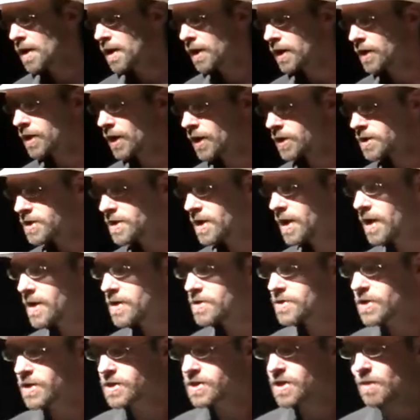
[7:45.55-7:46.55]
In
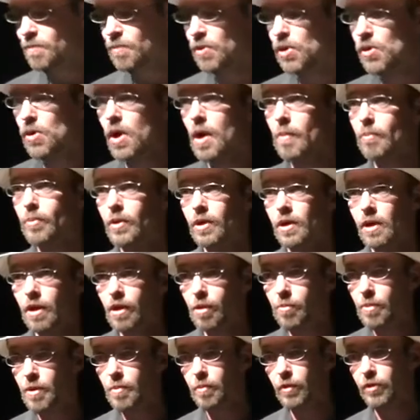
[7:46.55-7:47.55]
1986, it blew up and a
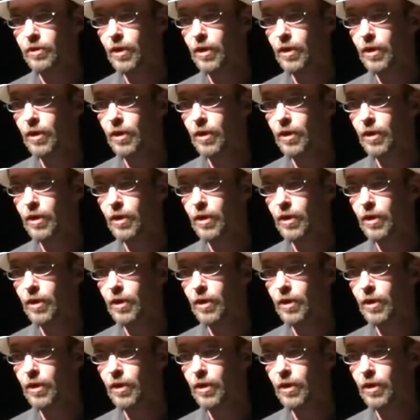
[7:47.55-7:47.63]
lot of people